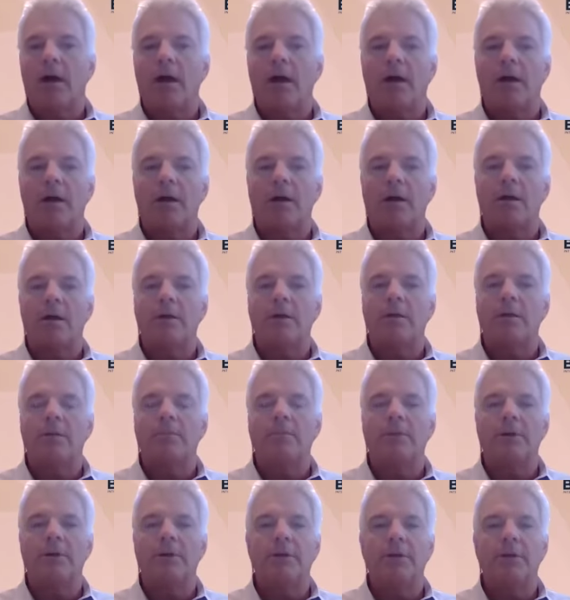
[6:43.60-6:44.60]

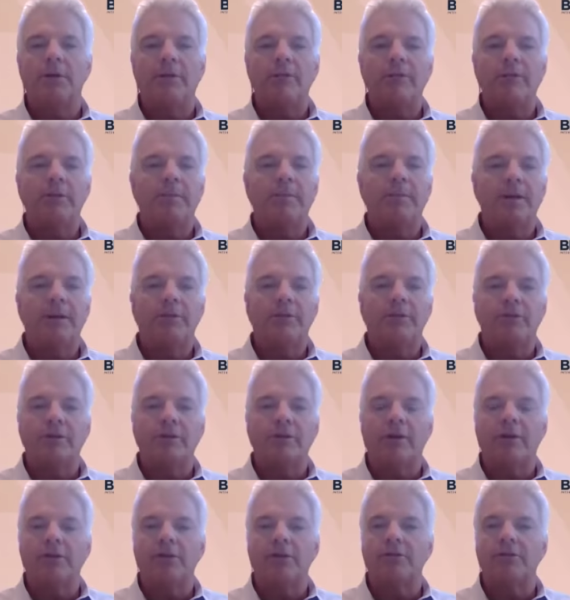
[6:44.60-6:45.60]
But everybody should
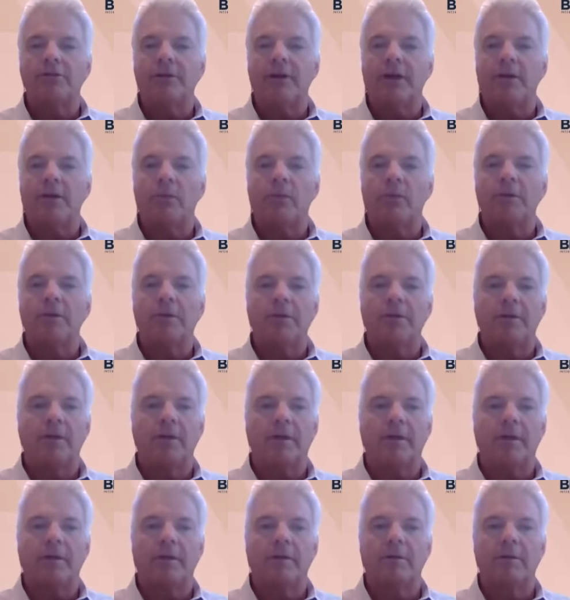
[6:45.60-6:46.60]
understand one
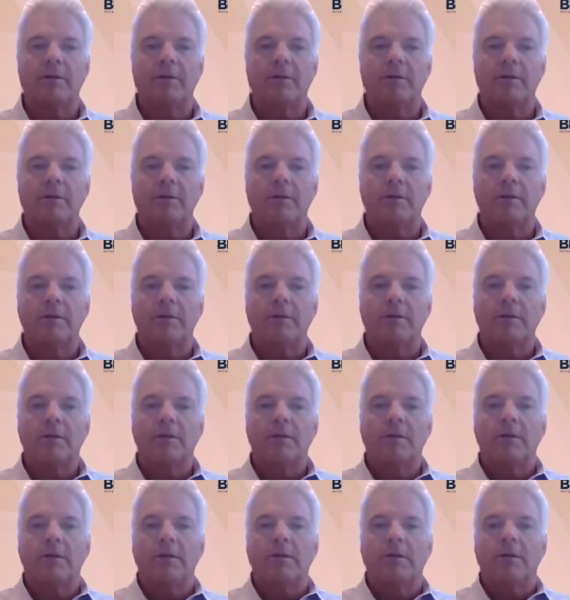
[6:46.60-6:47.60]
thing.
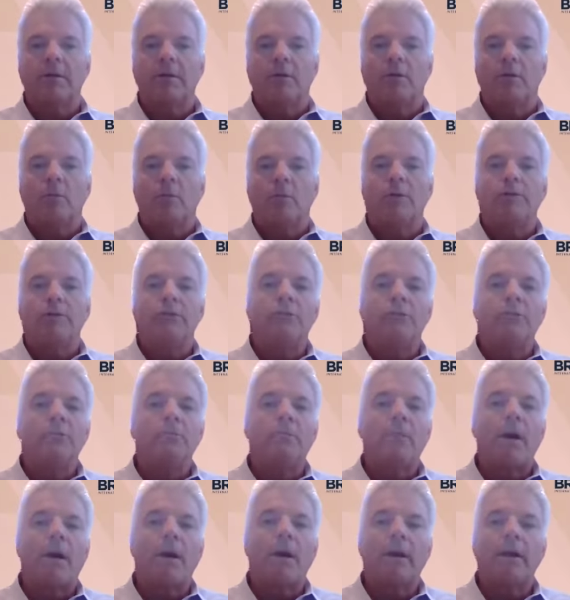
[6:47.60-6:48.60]
When you
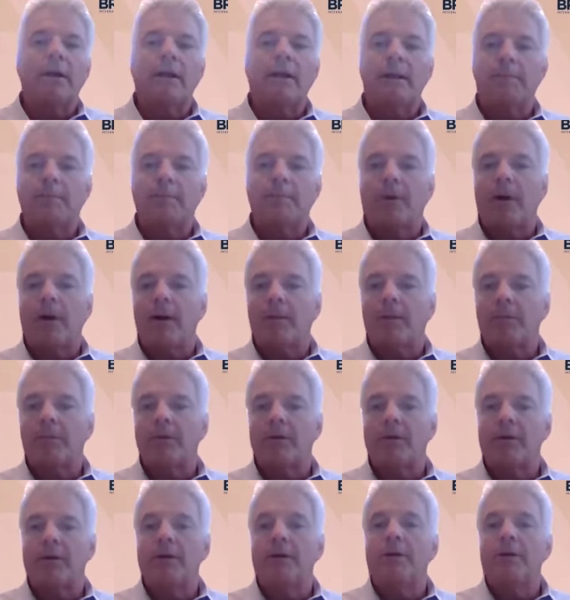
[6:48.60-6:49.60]
market a
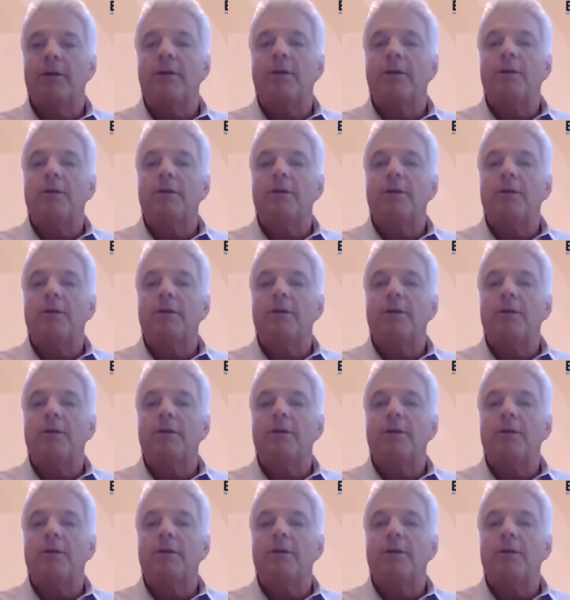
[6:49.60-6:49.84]
property,